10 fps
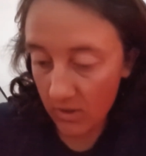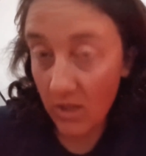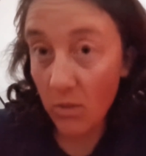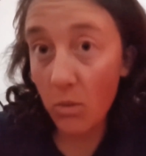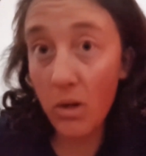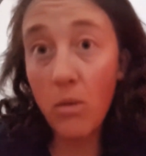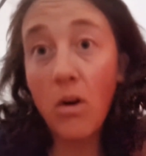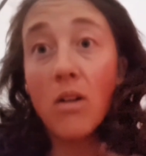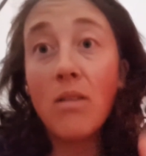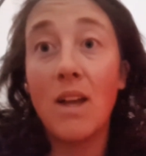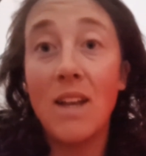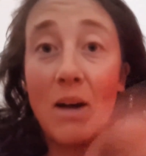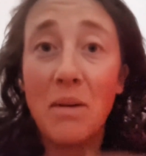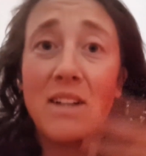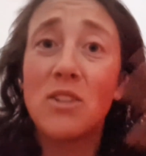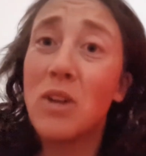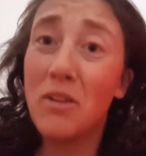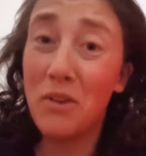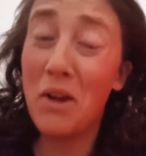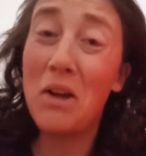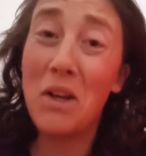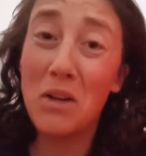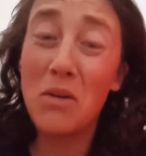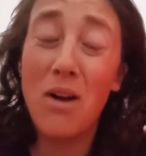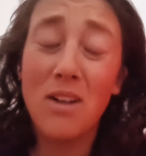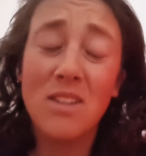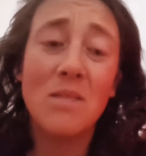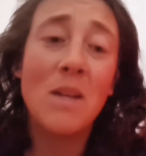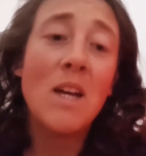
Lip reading: So that's where we were, and now we had to try and figure out how to get across.